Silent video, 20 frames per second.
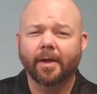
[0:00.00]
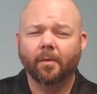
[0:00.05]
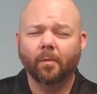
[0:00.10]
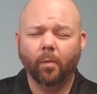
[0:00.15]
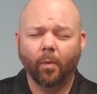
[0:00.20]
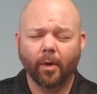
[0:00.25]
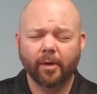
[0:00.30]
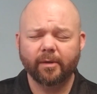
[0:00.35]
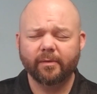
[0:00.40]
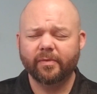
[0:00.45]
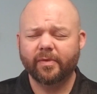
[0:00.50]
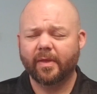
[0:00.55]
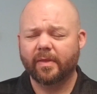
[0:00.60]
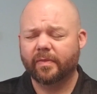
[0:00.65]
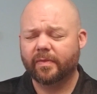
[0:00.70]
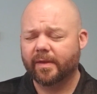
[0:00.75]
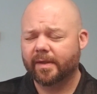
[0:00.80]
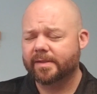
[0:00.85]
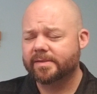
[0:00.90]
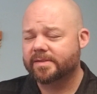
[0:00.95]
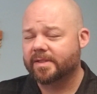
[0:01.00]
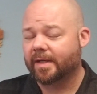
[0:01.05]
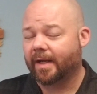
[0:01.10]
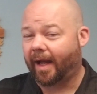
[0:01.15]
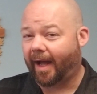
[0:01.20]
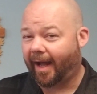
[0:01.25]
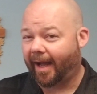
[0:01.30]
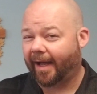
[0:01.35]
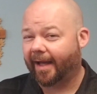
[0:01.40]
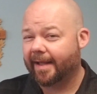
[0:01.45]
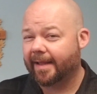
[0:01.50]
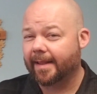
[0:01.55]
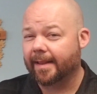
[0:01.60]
One of the things that I